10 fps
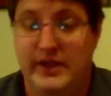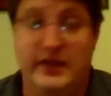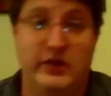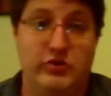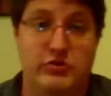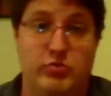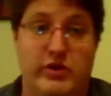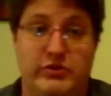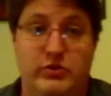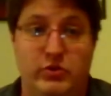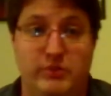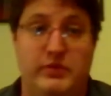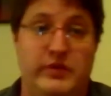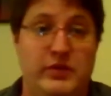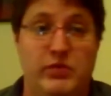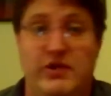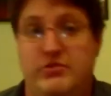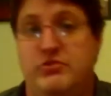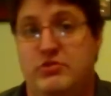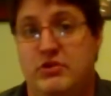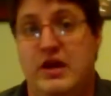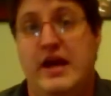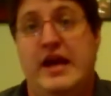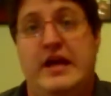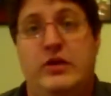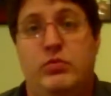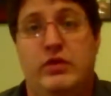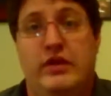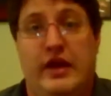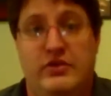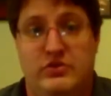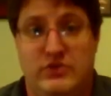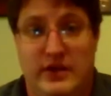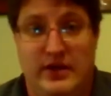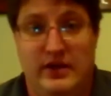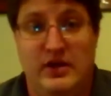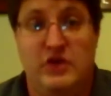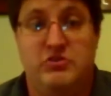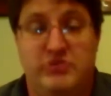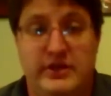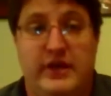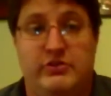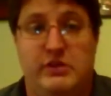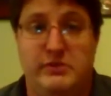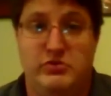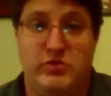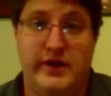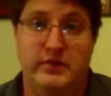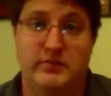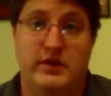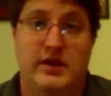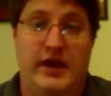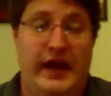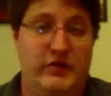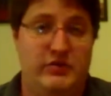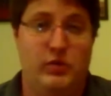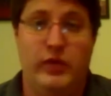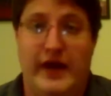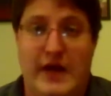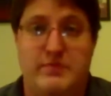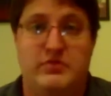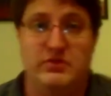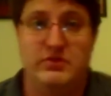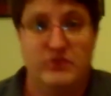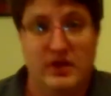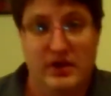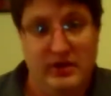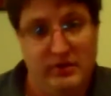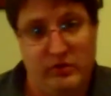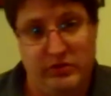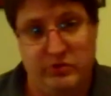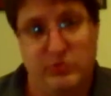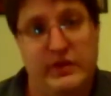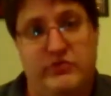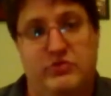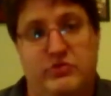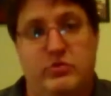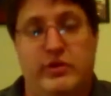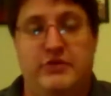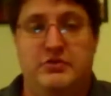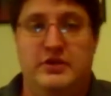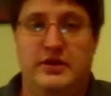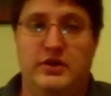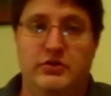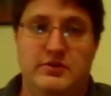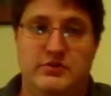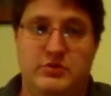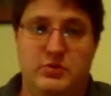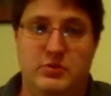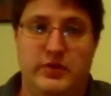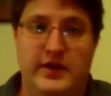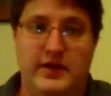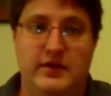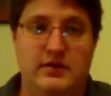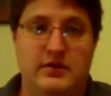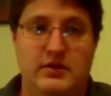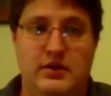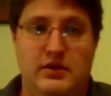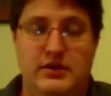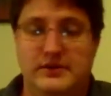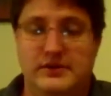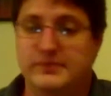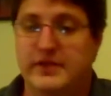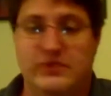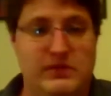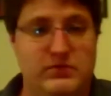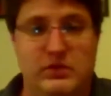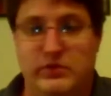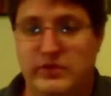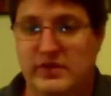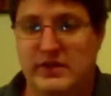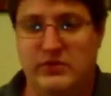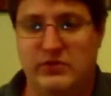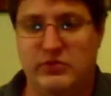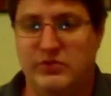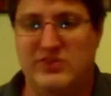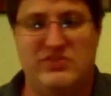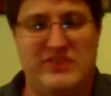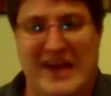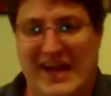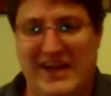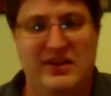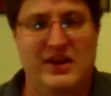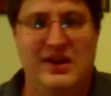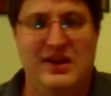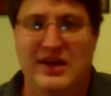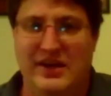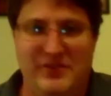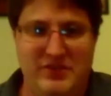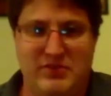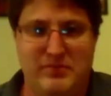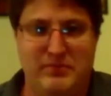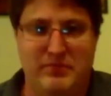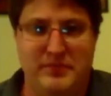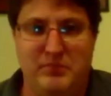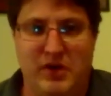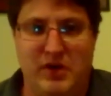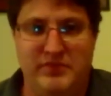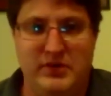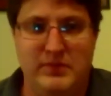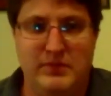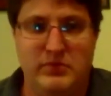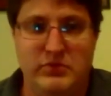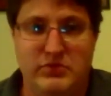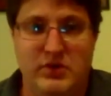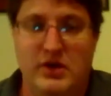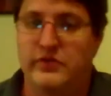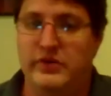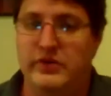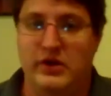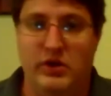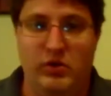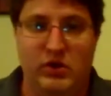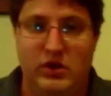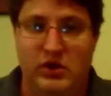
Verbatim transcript: he goes to rescue her. But when he rescues her, he realizes that she actually betrayed him. And so what happens is, through that situation, he goes into a um, he teams up with, I think it was with his dad and different mafia members to go